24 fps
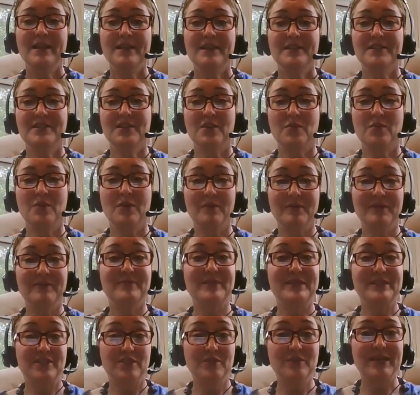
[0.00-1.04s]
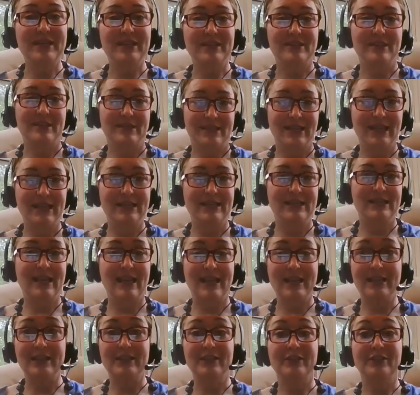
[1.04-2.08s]
So what we've been doing since
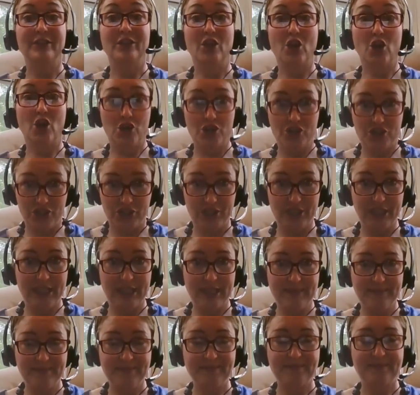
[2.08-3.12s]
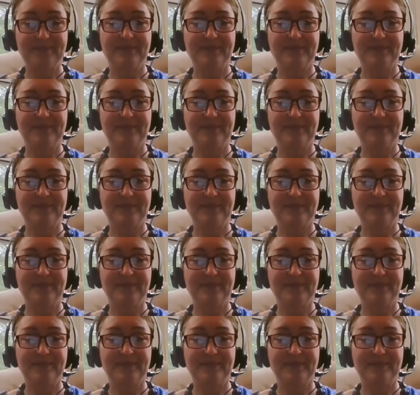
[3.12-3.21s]
1980 largely